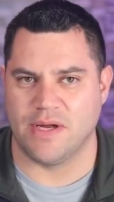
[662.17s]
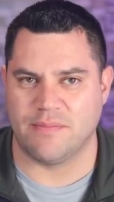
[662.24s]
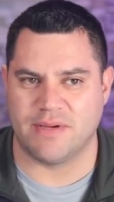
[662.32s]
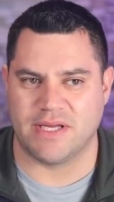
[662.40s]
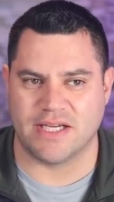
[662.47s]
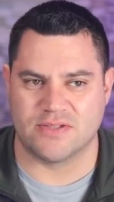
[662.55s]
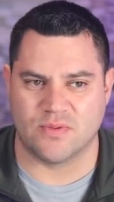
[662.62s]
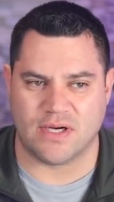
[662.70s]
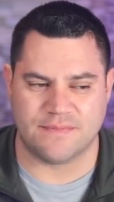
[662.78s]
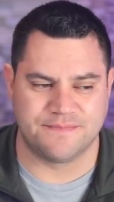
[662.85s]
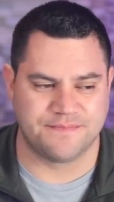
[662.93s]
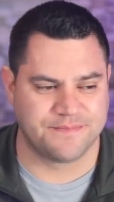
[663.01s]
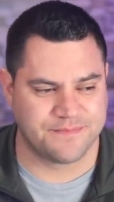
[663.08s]
bit because,
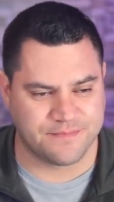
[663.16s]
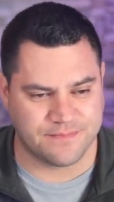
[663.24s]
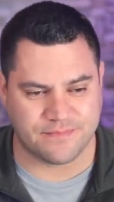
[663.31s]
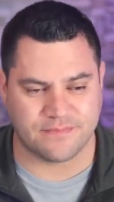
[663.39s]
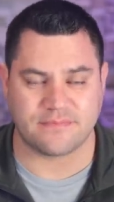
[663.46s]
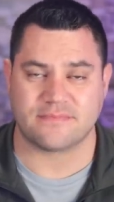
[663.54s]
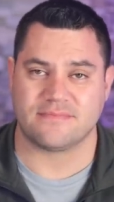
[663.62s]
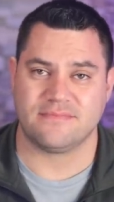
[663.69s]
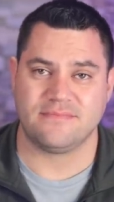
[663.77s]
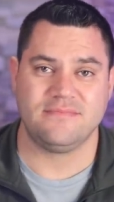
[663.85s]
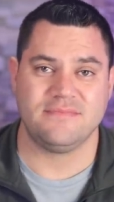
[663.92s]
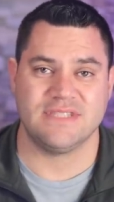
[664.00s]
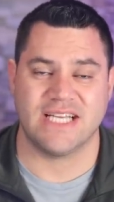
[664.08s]
well,
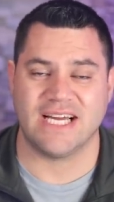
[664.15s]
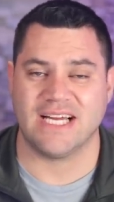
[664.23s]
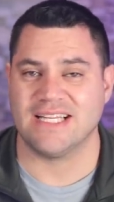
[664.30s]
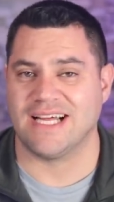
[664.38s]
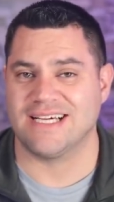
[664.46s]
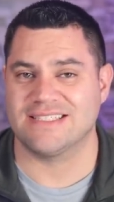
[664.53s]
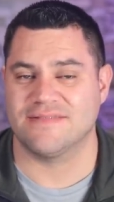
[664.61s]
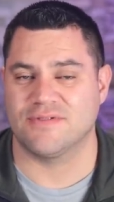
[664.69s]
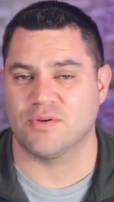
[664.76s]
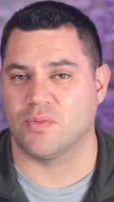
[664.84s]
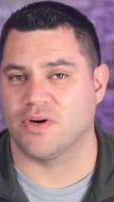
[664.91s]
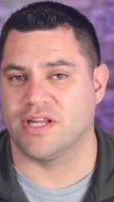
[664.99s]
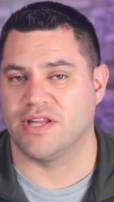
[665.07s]
they got a lot of stuff
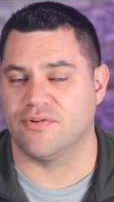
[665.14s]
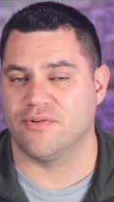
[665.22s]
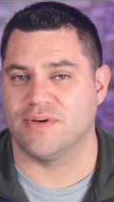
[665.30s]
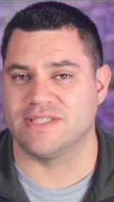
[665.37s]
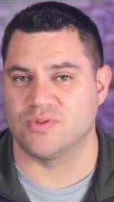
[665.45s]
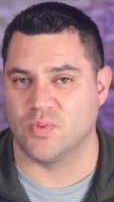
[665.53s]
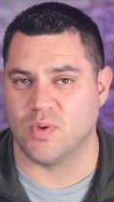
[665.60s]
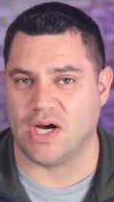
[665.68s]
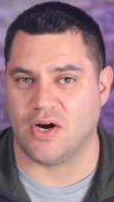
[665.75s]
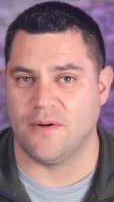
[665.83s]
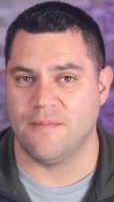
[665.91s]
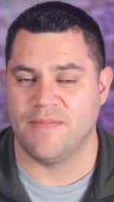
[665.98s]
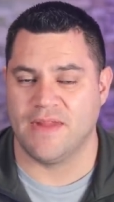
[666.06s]
they're working through as
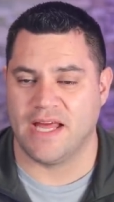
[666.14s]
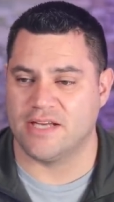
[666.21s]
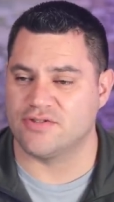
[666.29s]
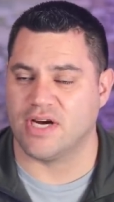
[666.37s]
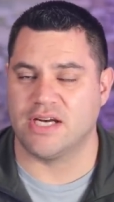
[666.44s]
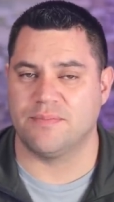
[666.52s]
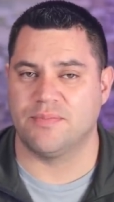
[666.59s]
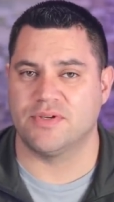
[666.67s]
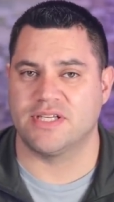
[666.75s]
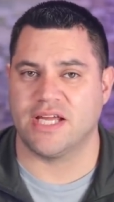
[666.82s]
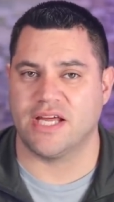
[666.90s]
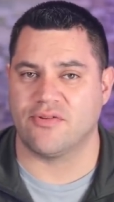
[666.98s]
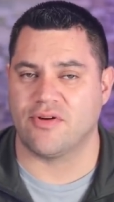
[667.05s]
well. And trying to put
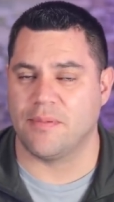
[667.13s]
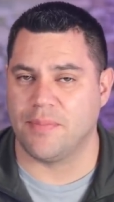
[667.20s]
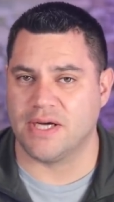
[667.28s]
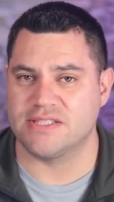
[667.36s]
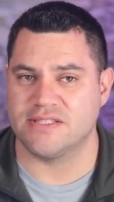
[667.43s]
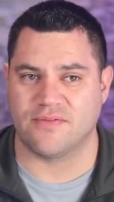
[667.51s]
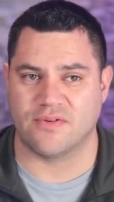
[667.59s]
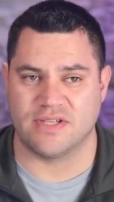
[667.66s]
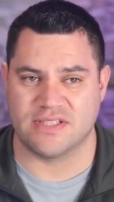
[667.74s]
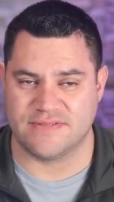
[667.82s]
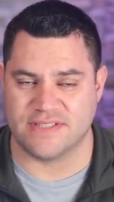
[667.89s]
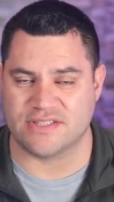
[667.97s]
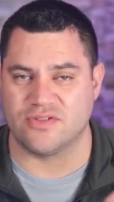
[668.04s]
together a budget for
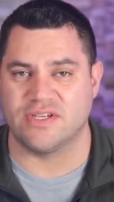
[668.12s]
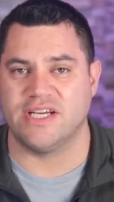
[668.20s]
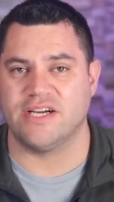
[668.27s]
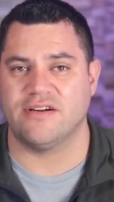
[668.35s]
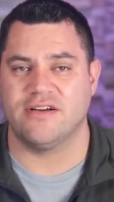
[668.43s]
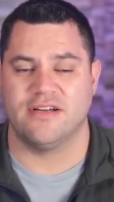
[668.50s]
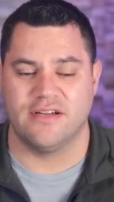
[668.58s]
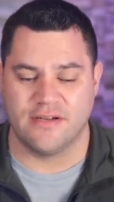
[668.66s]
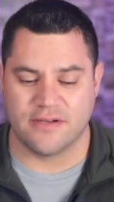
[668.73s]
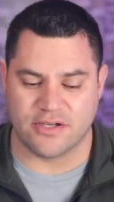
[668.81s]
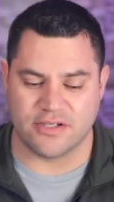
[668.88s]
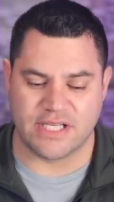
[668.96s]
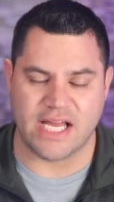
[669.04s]
this fiscal year
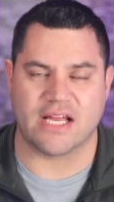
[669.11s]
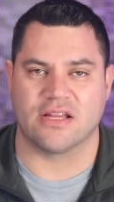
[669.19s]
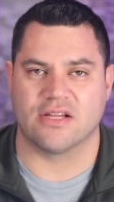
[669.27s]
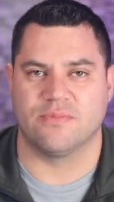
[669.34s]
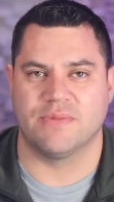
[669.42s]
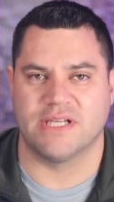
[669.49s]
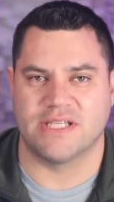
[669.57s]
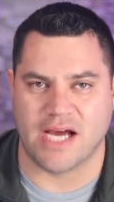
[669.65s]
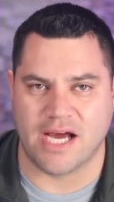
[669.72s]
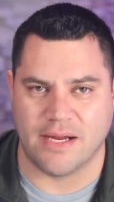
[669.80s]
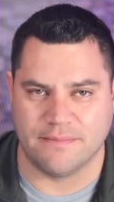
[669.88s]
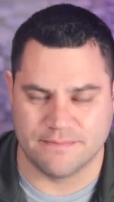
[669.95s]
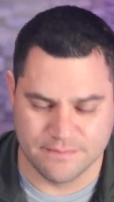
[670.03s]
could take a little bit of
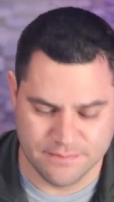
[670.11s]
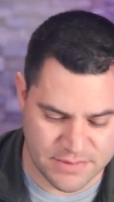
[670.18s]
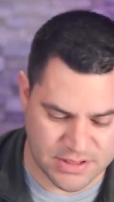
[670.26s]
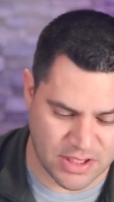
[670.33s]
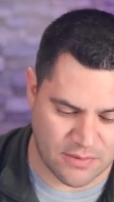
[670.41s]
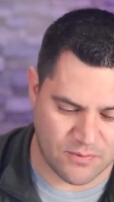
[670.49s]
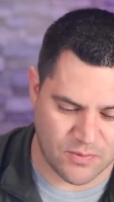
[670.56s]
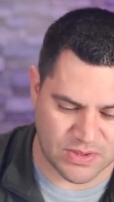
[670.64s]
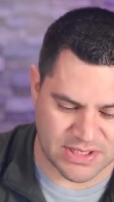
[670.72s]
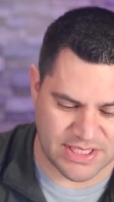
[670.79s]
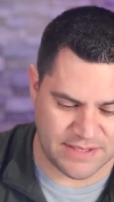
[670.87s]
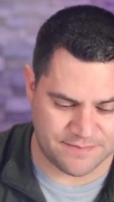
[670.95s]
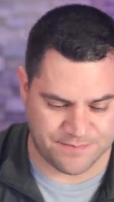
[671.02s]
time. So we'll
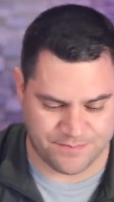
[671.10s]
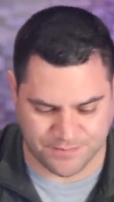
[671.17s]
see.